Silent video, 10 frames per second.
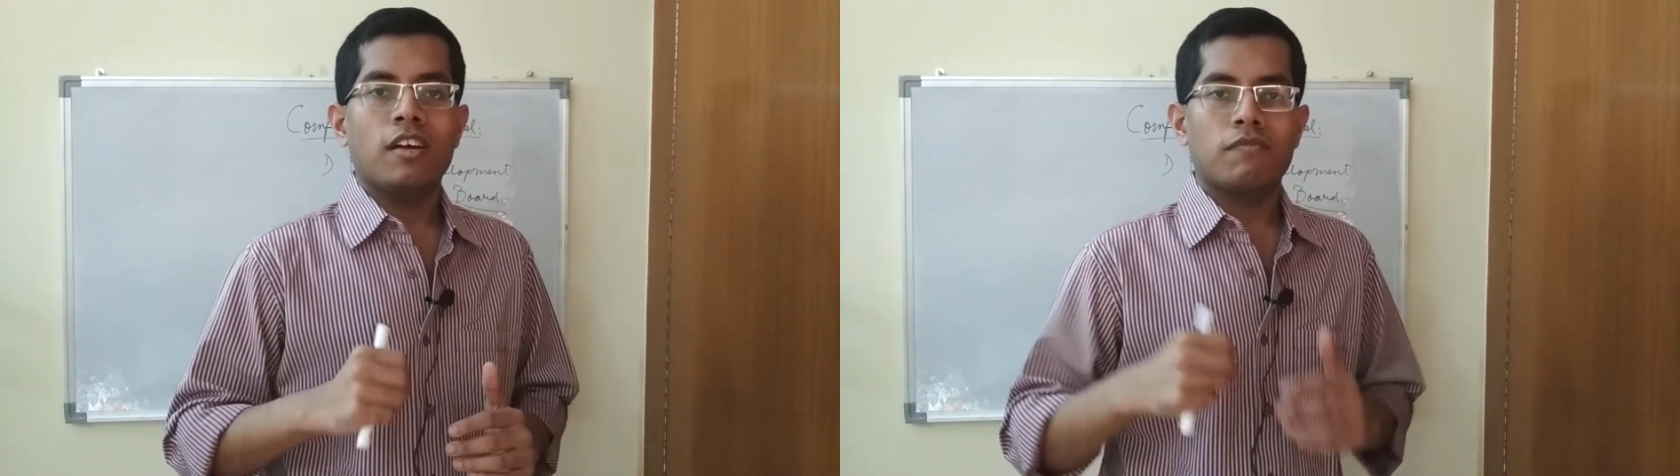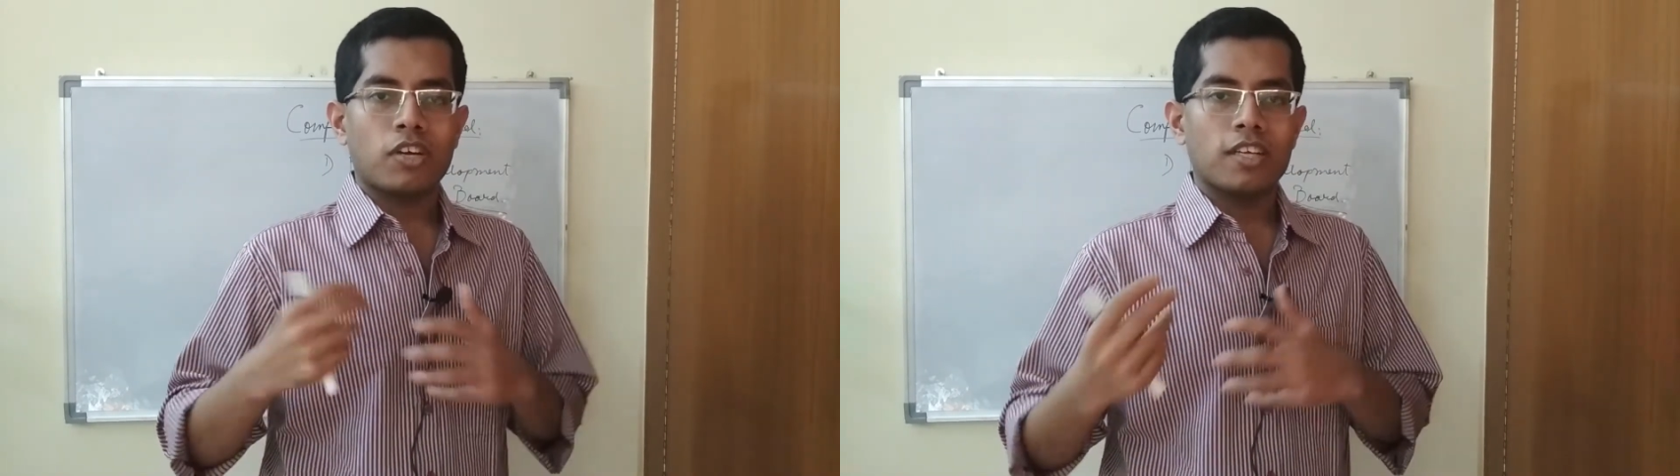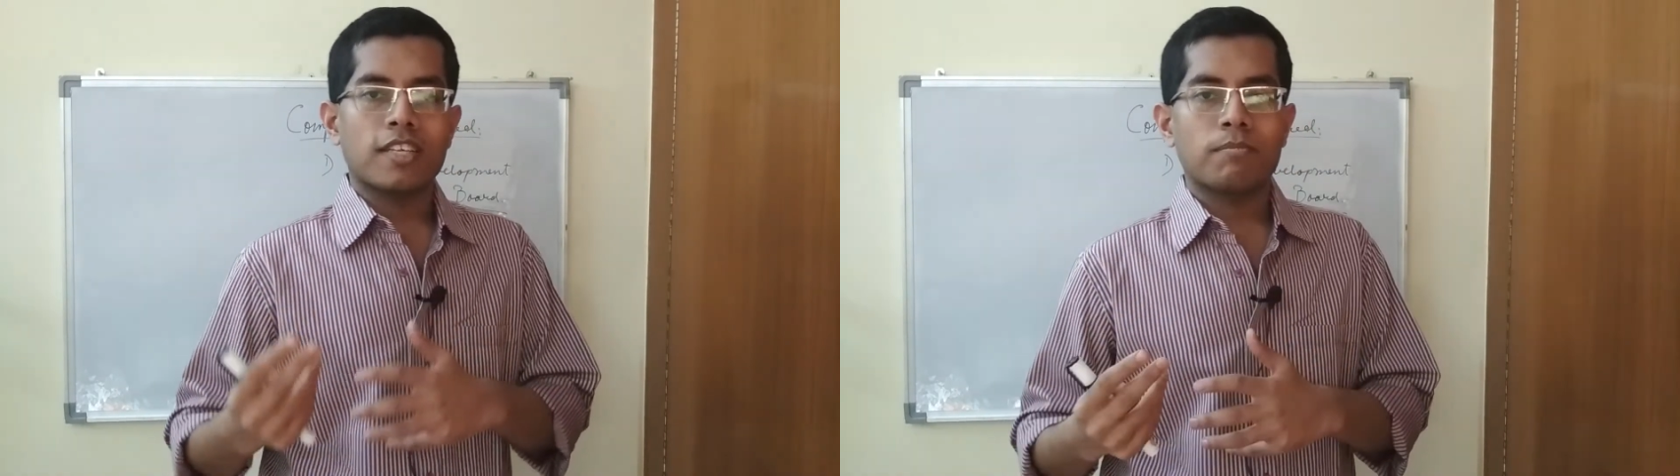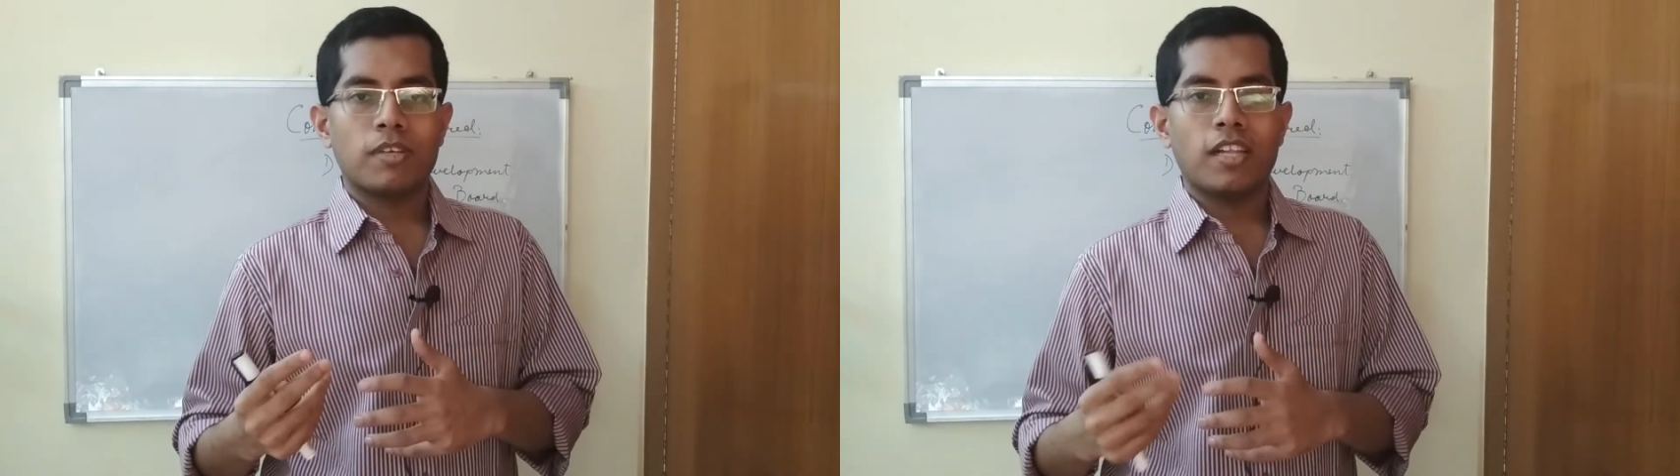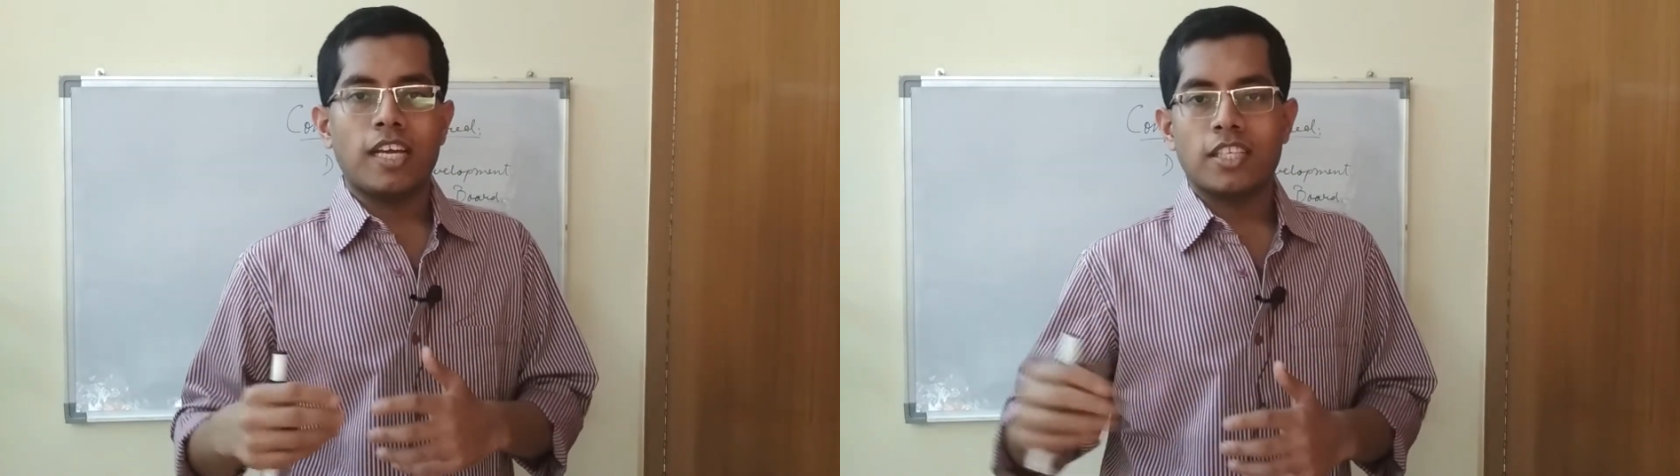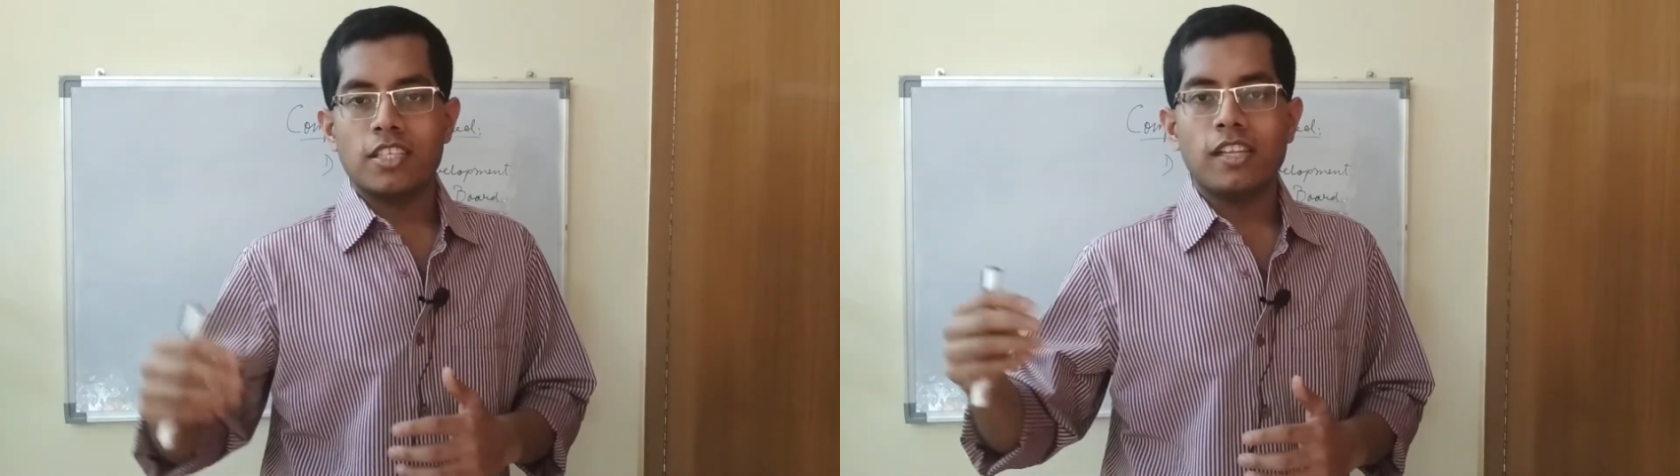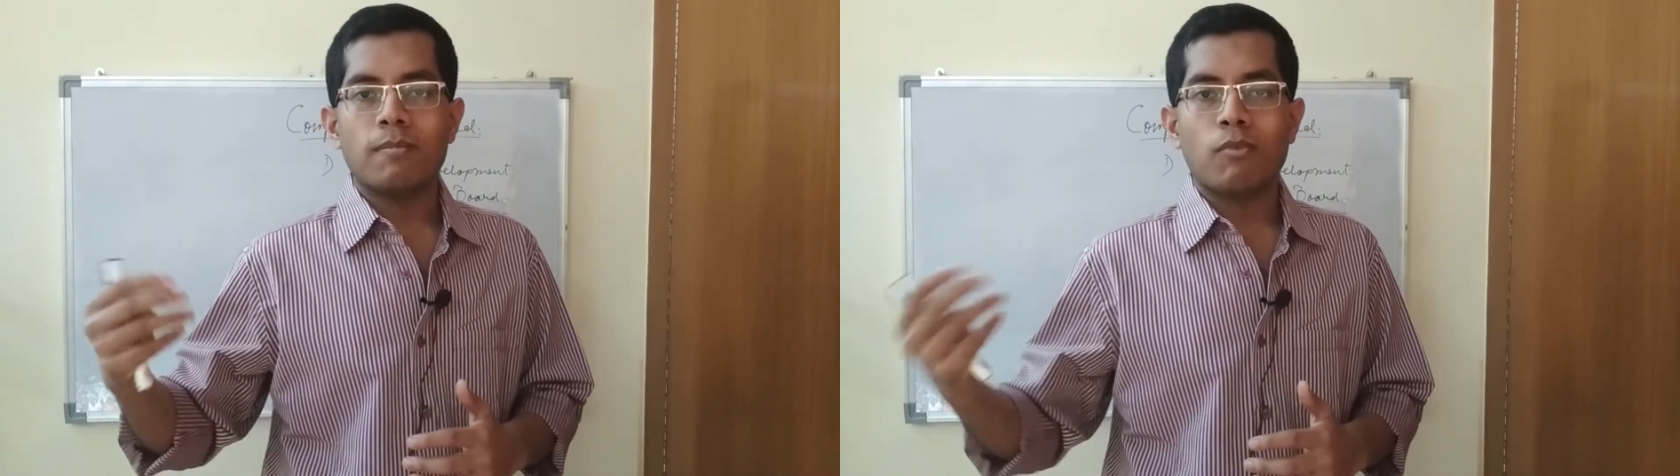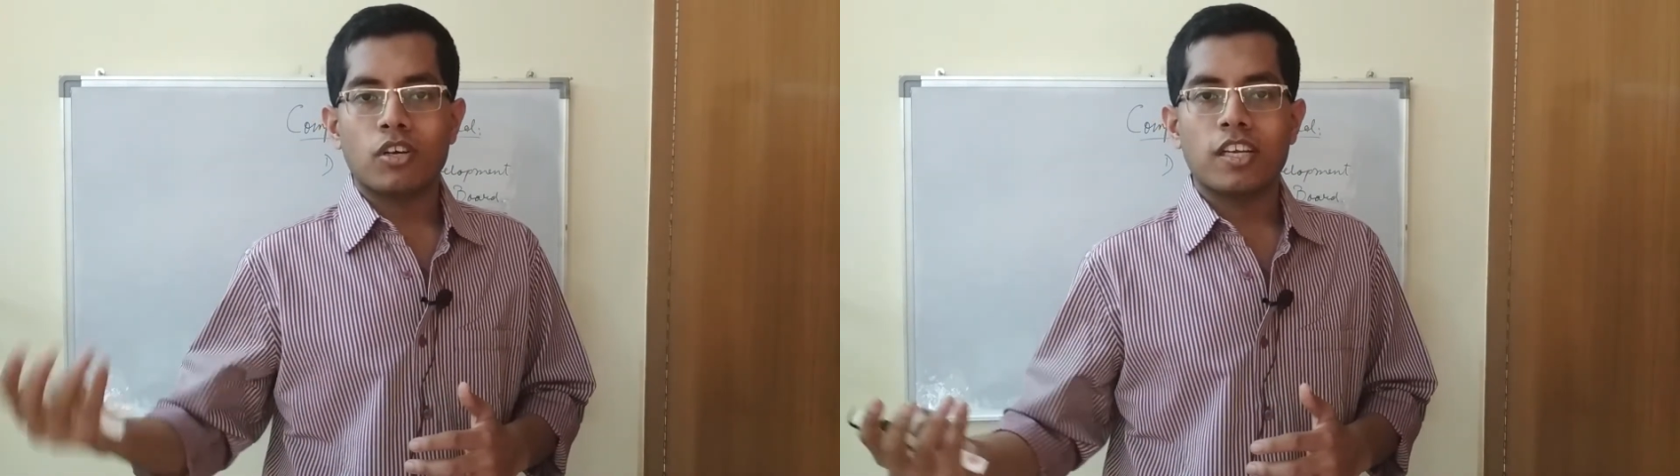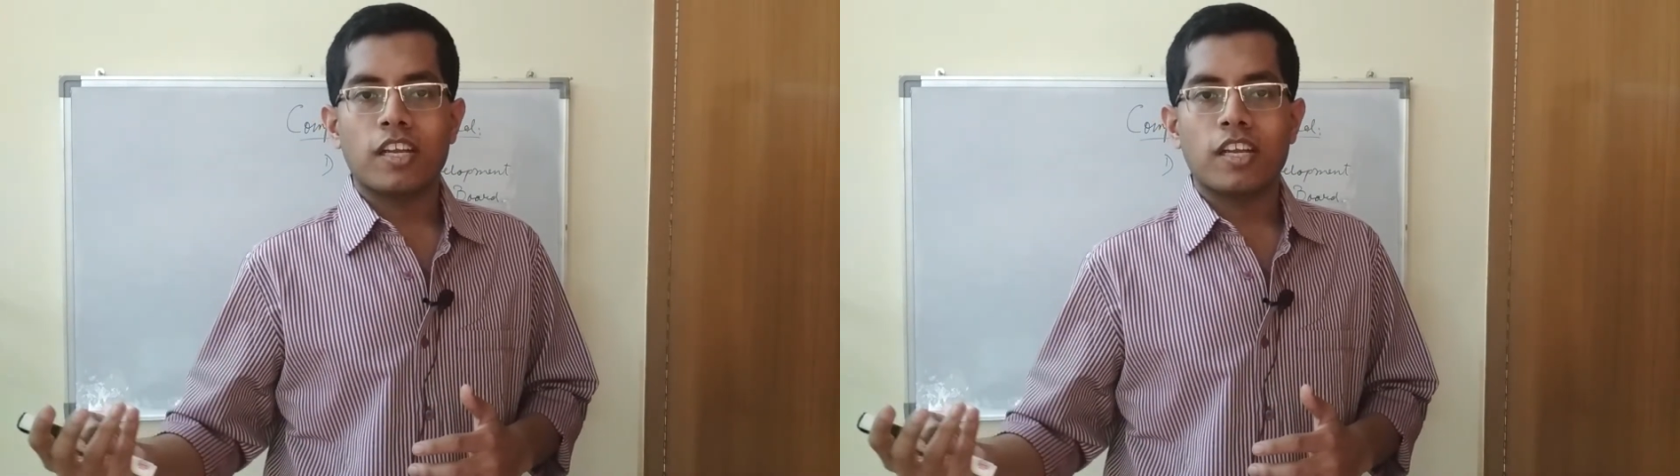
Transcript: For example, I recently bought